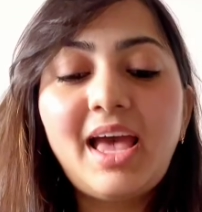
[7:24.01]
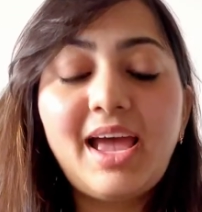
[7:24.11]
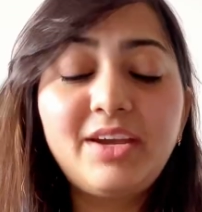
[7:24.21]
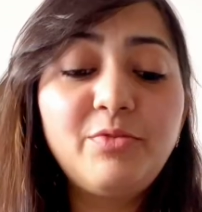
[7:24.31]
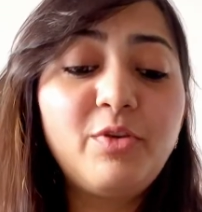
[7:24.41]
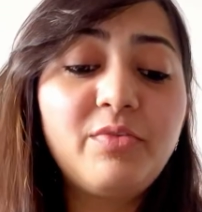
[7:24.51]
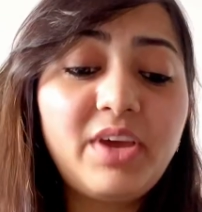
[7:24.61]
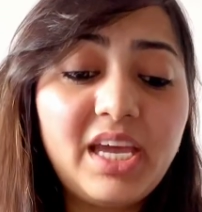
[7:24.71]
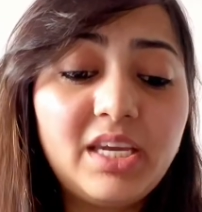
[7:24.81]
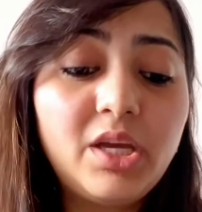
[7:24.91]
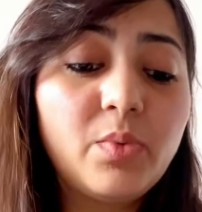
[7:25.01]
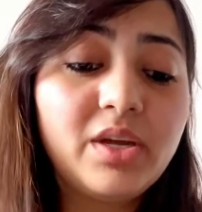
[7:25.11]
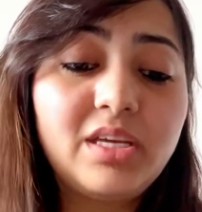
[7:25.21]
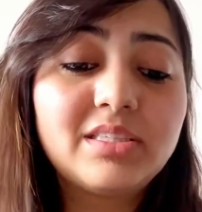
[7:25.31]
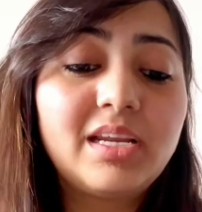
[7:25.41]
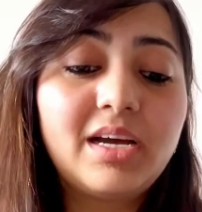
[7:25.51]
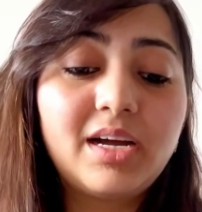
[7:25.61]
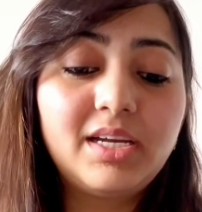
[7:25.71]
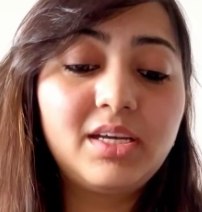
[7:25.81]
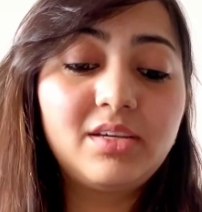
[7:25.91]
and if you have any queries
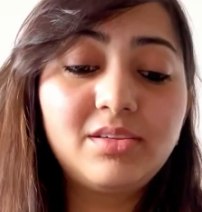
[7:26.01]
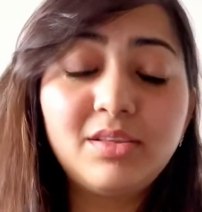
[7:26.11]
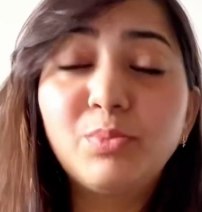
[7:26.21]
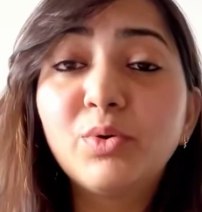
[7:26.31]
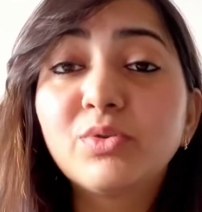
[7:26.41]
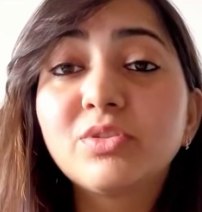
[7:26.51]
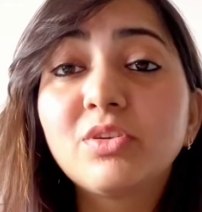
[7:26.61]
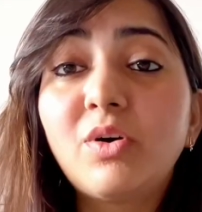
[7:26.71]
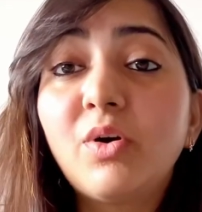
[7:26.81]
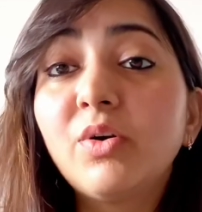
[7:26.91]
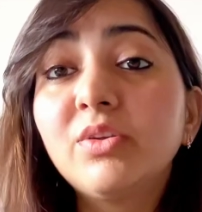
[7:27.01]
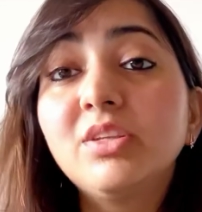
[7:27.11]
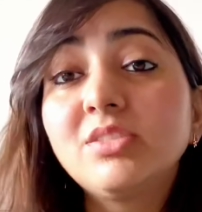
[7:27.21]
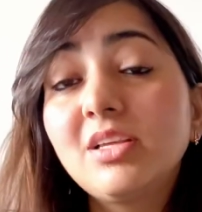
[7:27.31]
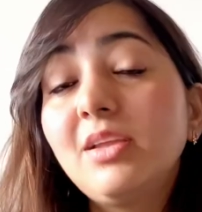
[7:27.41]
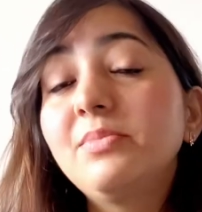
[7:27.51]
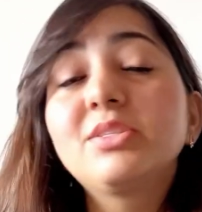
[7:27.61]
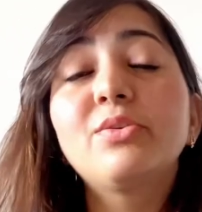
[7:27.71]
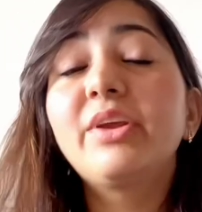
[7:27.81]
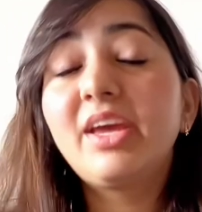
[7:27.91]
regarding the books or the
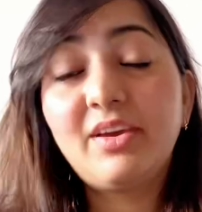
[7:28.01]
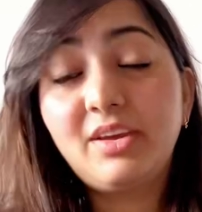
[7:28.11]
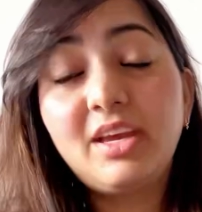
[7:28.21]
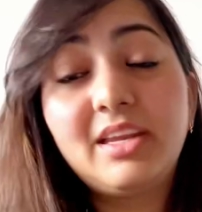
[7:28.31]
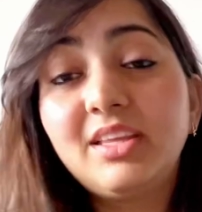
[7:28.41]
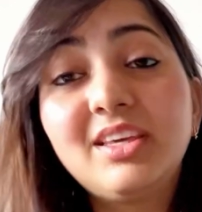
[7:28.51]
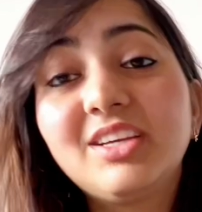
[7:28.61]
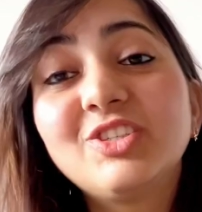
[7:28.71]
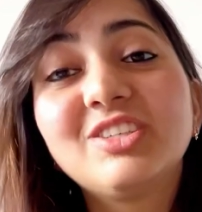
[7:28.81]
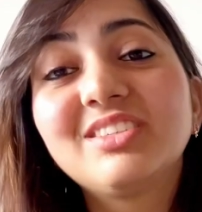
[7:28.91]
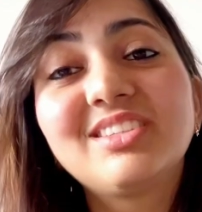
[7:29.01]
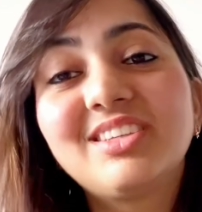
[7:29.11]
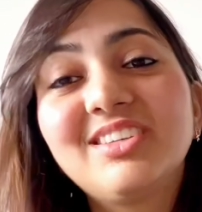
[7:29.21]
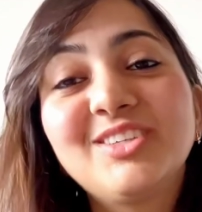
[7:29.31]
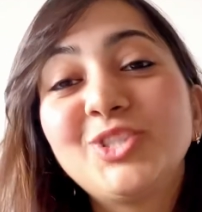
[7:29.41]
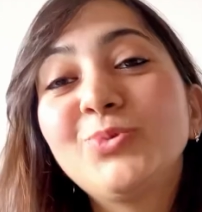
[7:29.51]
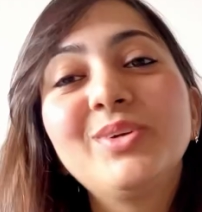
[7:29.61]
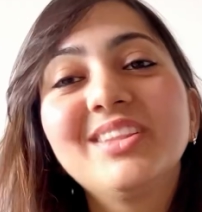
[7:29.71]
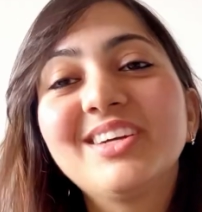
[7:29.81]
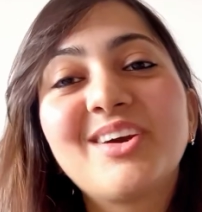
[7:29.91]
syllabus or a- anything just
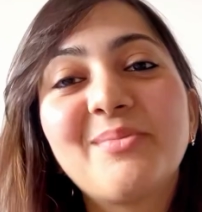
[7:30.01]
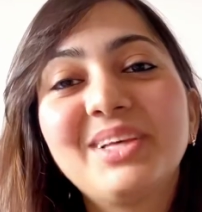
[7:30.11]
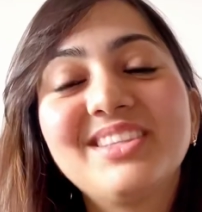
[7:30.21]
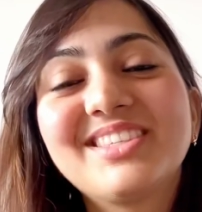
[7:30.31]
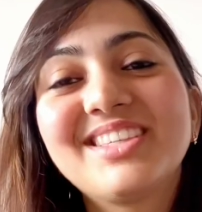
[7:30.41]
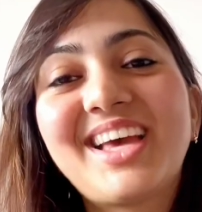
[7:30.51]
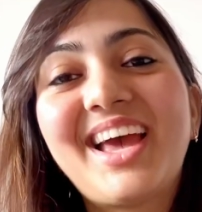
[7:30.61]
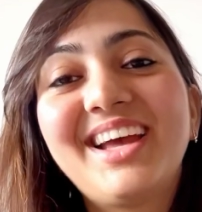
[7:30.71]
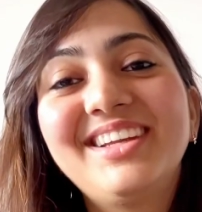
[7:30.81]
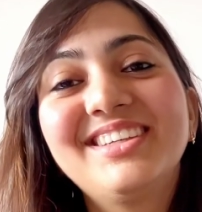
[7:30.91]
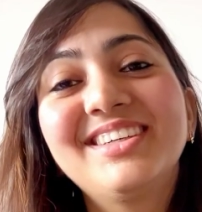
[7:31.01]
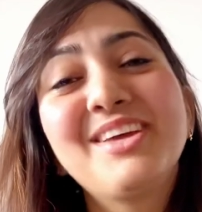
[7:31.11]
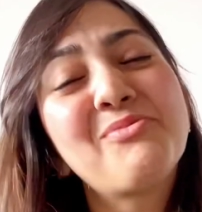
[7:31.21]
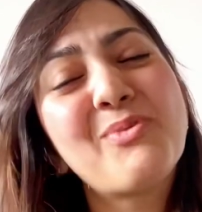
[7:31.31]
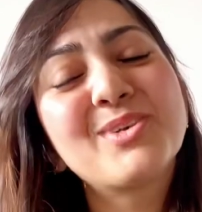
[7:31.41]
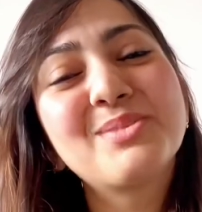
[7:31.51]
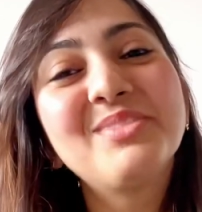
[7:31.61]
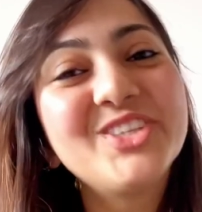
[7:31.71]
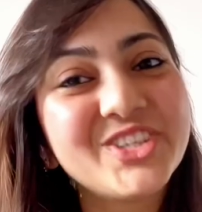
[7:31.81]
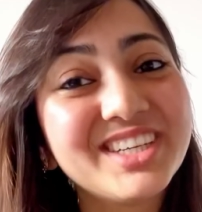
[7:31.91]
shoot in the comments and if
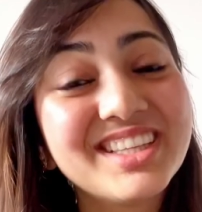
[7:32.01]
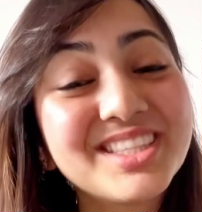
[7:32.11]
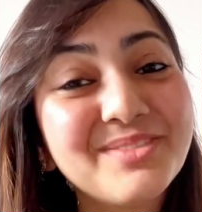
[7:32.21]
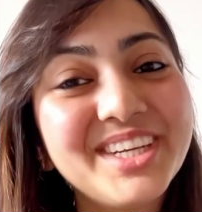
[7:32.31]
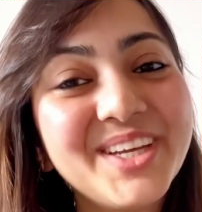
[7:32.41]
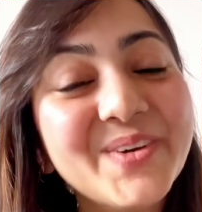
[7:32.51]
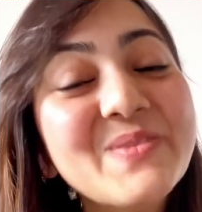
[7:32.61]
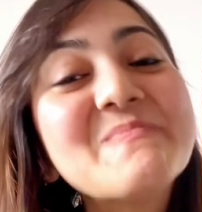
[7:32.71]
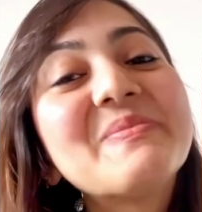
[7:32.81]
possible share this video